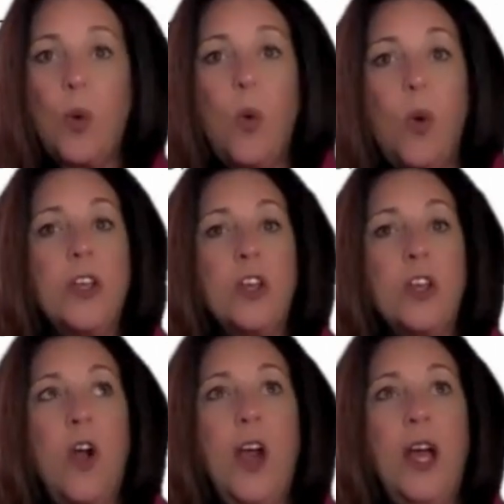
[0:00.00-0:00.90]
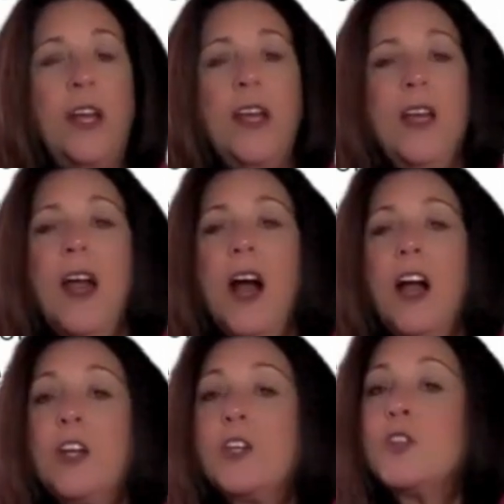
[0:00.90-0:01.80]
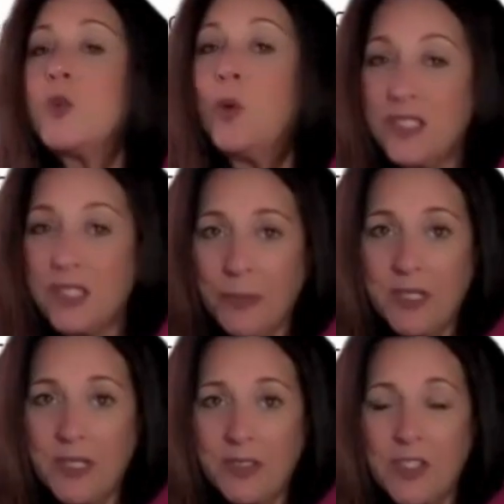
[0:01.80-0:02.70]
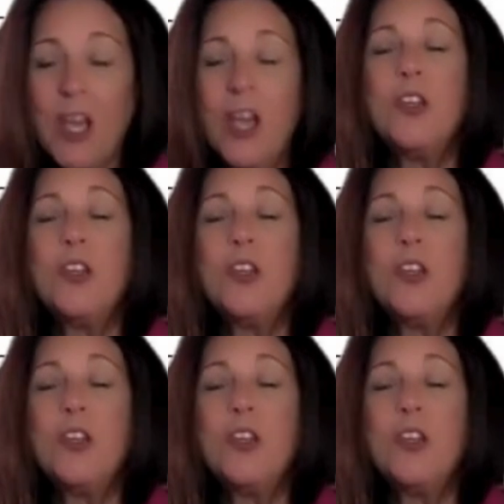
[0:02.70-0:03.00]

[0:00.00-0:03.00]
or you're on a controlled substance,